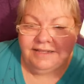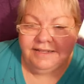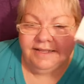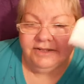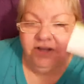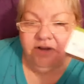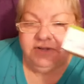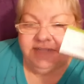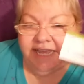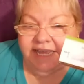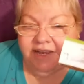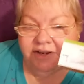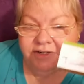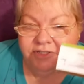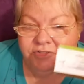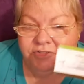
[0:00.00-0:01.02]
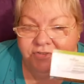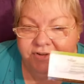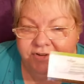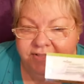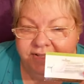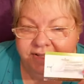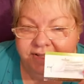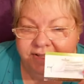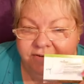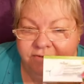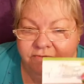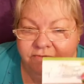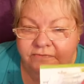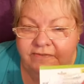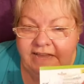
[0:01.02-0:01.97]
No takers for the
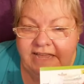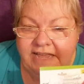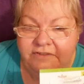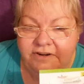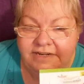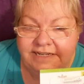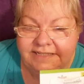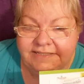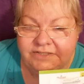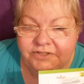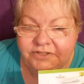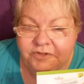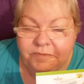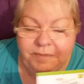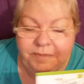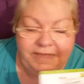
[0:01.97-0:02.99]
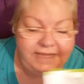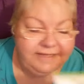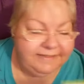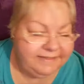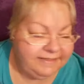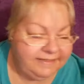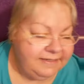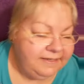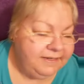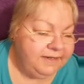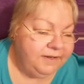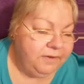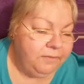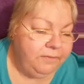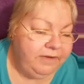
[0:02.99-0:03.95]
flavorless toothpaste
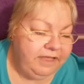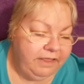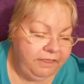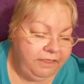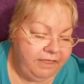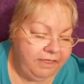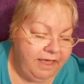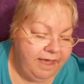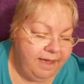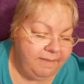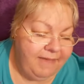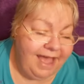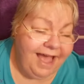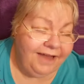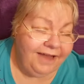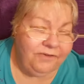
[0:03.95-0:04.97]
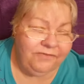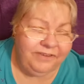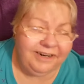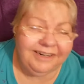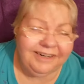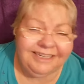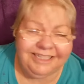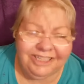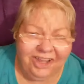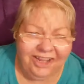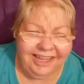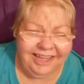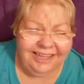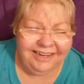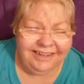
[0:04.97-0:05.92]
with um, aloe vera
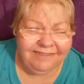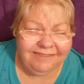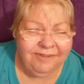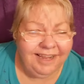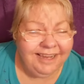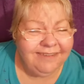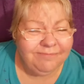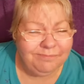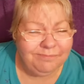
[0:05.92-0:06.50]
gel in it, right?